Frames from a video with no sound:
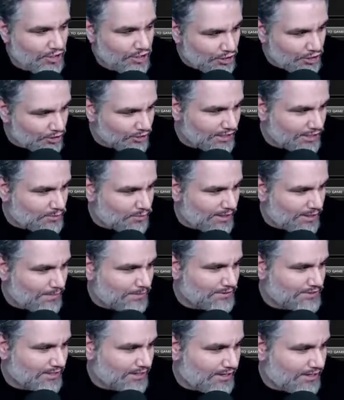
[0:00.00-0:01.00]
You'll get
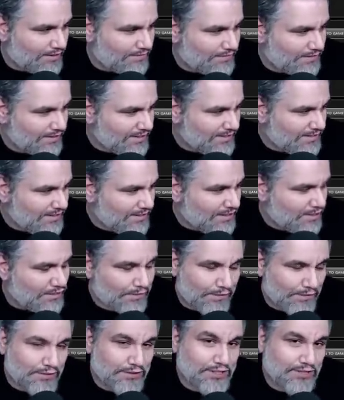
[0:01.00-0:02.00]
20% off the
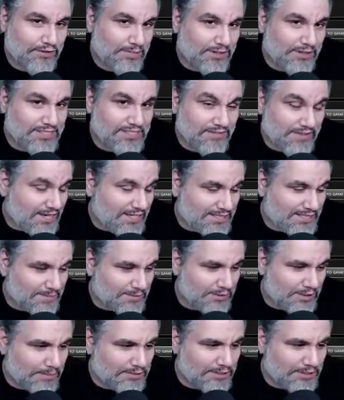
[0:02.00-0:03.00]
first three months of any
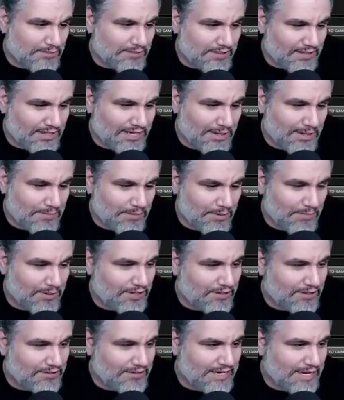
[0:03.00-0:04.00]
subscription with the link and promo
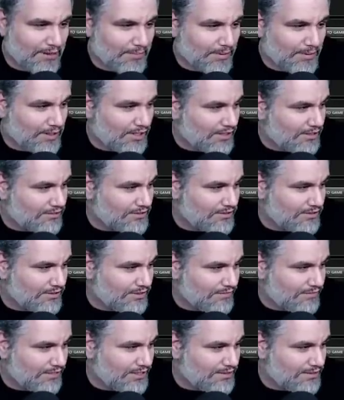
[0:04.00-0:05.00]
code down below. So
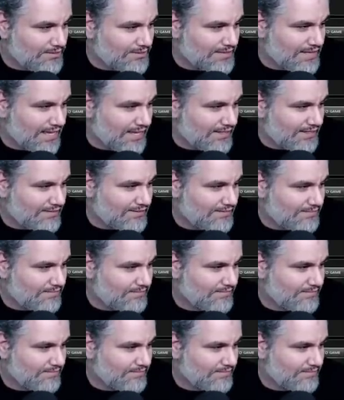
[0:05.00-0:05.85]
definitely use that.